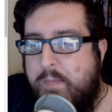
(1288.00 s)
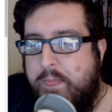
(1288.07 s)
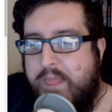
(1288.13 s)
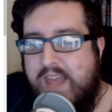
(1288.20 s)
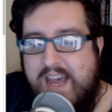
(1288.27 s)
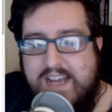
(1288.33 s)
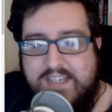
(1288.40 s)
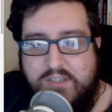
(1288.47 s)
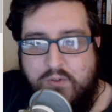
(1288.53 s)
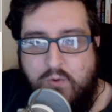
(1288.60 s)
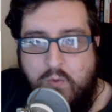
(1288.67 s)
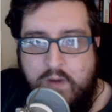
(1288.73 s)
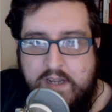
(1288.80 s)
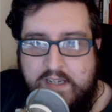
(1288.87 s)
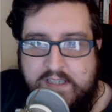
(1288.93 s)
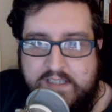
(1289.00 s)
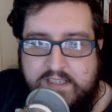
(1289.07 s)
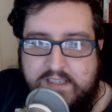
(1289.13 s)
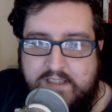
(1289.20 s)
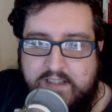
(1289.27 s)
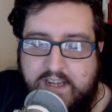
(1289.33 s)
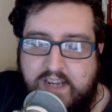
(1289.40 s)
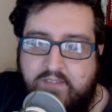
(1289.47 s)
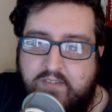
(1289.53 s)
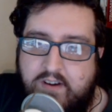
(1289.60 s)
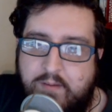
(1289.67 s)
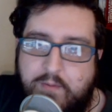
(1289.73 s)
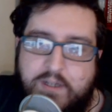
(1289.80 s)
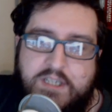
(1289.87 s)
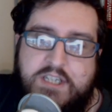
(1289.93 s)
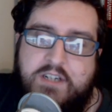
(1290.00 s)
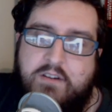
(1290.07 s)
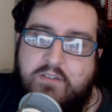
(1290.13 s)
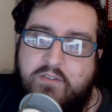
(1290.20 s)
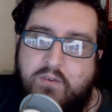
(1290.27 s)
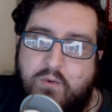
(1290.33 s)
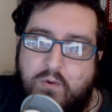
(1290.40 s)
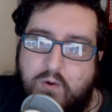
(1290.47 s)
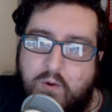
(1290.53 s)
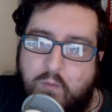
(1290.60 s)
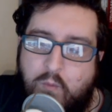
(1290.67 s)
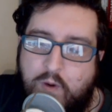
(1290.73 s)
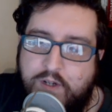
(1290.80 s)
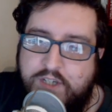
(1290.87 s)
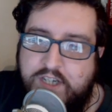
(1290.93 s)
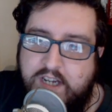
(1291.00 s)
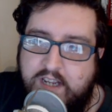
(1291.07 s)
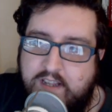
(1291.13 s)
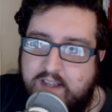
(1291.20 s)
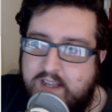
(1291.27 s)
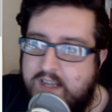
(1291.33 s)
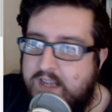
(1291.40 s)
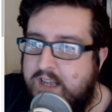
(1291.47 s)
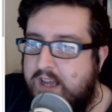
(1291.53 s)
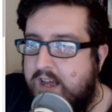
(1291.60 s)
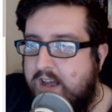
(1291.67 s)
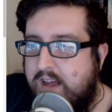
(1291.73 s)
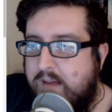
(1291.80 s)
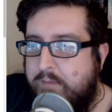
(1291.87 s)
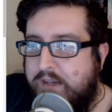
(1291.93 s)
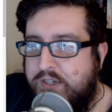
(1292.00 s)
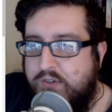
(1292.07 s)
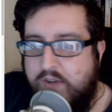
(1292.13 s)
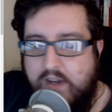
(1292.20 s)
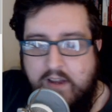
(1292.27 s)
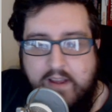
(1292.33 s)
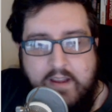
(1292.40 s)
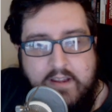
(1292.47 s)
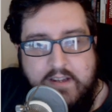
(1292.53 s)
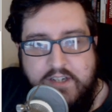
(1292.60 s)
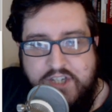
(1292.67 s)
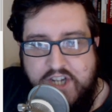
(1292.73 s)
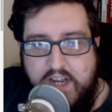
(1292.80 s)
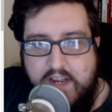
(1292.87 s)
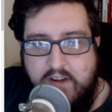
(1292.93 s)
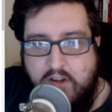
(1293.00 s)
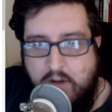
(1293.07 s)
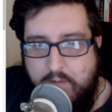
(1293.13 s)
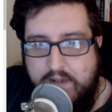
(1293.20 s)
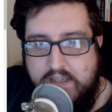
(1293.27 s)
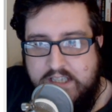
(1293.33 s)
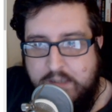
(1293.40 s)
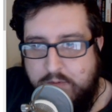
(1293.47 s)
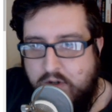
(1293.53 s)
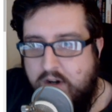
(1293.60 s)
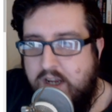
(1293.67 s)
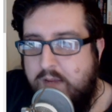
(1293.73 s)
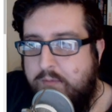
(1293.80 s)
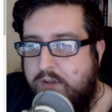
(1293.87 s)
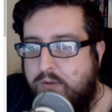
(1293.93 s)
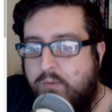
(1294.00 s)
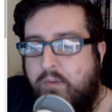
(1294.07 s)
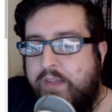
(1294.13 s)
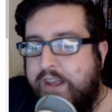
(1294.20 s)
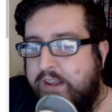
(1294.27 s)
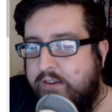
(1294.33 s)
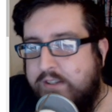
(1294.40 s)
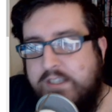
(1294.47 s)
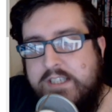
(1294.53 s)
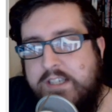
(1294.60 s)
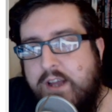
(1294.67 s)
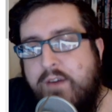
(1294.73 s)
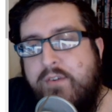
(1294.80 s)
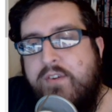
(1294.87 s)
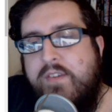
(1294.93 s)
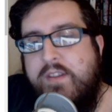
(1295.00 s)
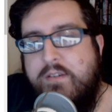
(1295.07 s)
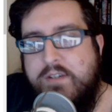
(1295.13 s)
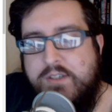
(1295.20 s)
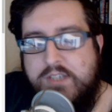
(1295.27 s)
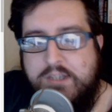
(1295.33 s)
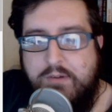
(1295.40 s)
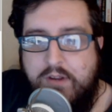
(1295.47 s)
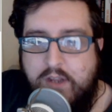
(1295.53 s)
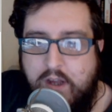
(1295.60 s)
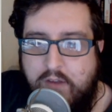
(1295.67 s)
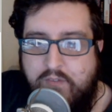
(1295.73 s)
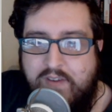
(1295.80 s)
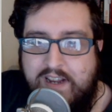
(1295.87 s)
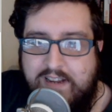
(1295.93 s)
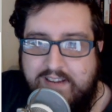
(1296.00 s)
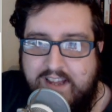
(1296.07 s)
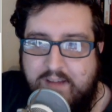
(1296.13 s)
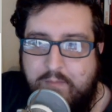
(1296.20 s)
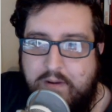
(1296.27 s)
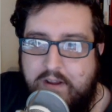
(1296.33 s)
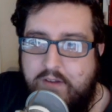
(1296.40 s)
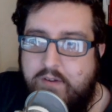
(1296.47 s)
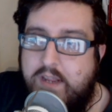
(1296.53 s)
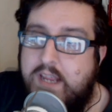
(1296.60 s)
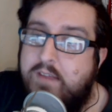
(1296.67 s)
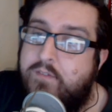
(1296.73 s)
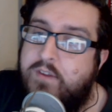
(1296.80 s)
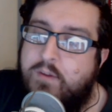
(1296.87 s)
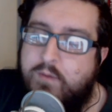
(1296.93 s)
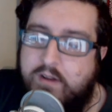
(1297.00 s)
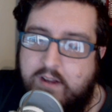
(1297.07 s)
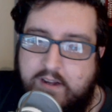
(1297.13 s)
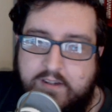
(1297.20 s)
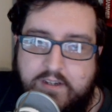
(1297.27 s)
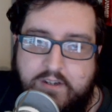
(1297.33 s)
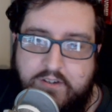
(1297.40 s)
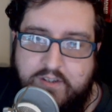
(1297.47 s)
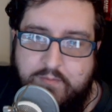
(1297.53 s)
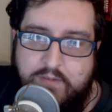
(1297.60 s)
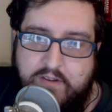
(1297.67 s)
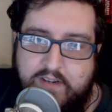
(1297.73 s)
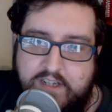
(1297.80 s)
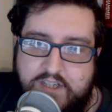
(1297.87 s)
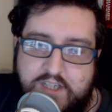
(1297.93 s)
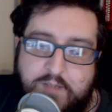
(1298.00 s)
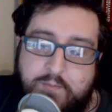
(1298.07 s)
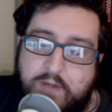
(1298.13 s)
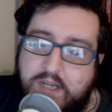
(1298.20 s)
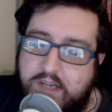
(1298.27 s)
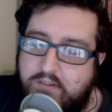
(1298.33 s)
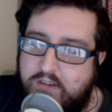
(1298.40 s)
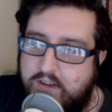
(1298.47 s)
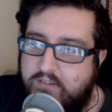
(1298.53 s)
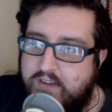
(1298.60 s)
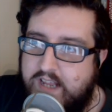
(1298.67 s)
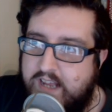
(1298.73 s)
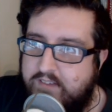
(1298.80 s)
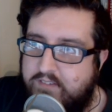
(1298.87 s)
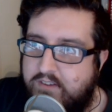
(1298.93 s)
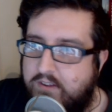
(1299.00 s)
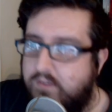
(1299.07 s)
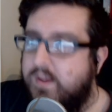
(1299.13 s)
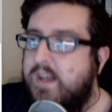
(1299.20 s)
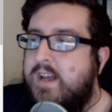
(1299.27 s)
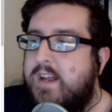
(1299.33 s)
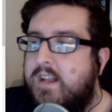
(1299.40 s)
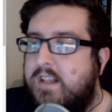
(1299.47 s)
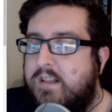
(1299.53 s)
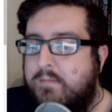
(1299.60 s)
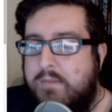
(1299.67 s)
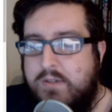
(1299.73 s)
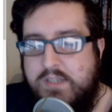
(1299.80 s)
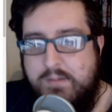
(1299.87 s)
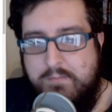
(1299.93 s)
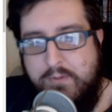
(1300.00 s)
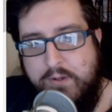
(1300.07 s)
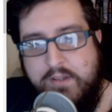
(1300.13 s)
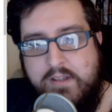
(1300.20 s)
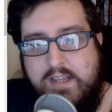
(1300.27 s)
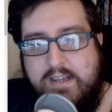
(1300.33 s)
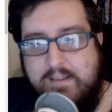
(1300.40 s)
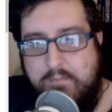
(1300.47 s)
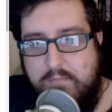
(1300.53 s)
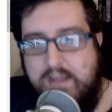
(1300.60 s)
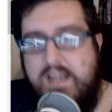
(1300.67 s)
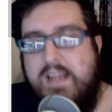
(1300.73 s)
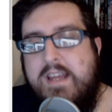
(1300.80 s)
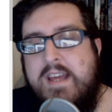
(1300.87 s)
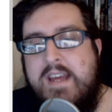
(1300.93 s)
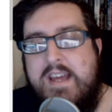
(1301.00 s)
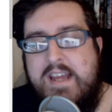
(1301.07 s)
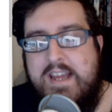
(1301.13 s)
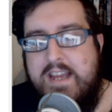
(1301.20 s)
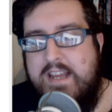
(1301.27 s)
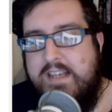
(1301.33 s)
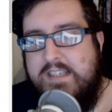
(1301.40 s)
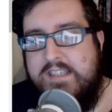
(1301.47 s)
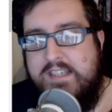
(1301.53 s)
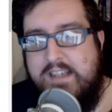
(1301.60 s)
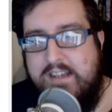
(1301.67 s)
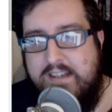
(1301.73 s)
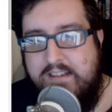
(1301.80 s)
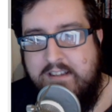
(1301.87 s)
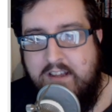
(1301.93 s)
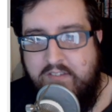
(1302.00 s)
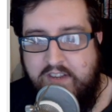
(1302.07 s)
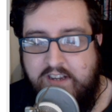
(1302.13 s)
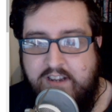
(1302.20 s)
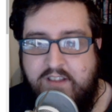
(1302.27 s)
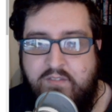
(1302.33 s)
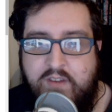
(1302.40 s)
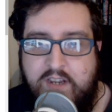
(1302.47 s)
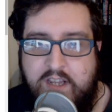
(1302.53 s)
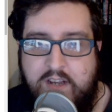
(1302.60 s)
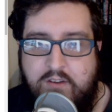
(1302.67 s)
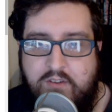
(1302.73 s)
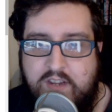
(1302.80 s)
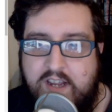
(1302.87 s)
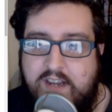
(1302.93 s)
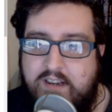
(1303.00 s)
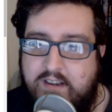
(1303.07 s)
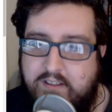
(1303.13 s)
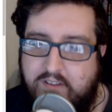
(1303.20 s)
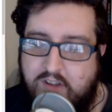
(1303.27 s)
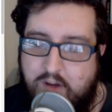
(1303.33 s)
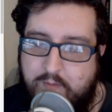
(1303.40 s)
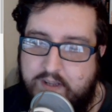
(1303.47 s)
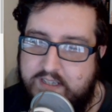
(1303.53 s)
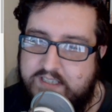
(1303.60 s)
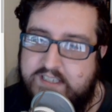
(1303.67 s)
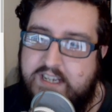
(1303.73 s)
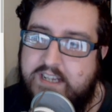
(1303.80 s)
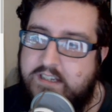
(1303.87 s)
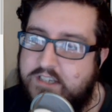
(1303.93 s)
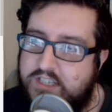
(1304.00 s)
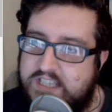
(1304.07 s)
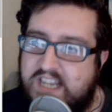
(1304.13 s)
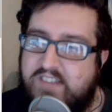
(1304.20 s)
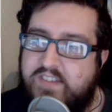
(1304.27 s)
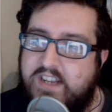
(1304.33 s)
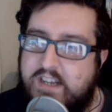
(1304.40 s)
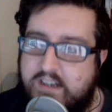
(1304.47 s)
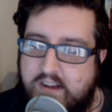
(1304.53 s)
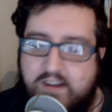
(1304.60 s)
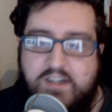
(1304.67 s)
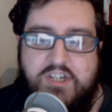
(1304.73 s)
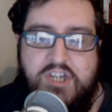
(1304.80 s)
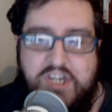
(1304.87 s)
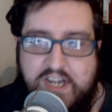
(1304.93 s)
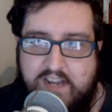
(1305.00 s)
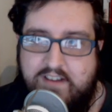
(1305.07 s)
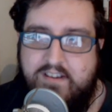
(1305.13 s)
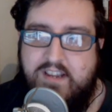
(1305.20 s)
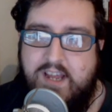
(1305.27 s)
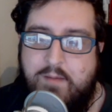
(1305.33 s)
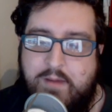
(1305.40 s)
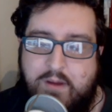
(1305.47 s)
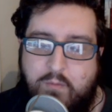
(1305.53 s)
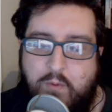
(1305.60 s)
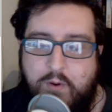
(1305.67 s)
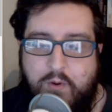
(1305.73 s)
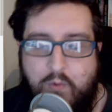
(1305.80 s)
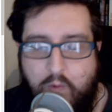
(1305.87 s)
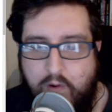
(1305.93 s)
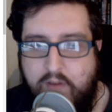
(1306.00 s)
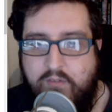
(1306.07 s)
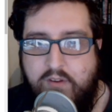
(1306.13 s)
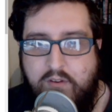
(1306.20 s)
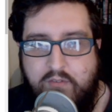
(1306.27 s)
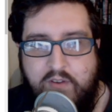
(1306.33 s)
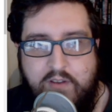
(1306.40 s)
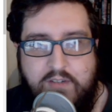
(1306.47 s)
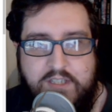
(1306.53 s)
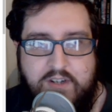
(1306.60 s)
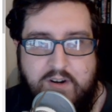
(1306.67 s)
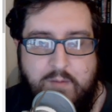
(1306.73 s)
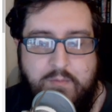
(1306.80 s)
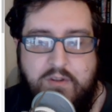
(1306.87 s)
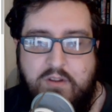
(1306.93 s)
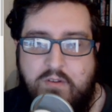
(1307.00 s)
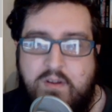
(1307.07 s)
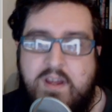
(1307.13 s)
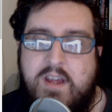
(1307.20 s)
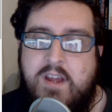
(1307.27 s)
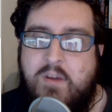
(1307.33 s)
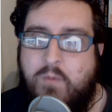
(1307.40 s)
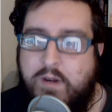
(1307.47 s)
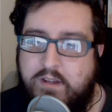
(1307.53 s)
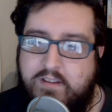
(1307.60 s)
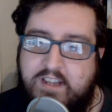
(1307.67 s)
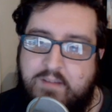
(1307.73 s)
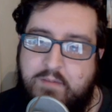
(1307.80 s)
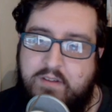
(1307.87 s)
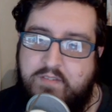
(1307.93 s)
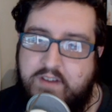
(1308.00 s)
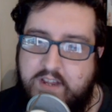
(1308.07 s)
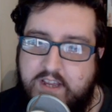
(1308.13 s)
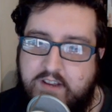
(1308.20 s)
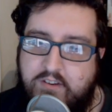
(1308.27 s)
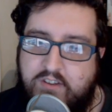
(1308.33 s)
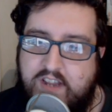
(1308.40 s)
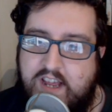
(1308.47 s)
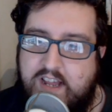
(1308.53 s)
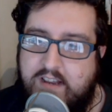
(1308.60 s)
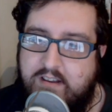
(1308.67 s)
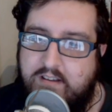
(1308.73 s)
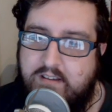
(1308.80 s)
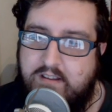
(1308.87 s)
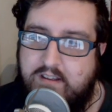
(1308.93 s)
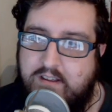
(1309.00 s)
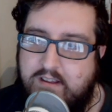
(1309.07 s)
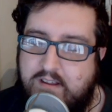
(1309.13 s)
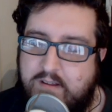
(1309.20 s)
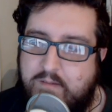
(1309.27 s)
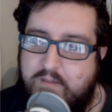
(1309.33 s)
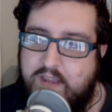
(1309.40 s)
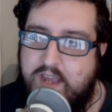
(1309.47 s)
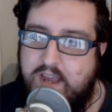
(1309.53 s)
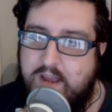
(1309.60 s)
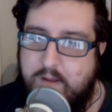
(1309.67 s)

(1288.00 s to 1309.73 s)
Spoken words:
As always, thank you very much for watching. Make sure to like, share, comment, subscribe, do all that good stuff. There is also a Ko-fi link down below if you would like to do some donations, but you don't have to. The most important thing to me is diving into the videos and into the comments and just having a nice chat about what all of you folks are up to, what you think of my videos, and yeah,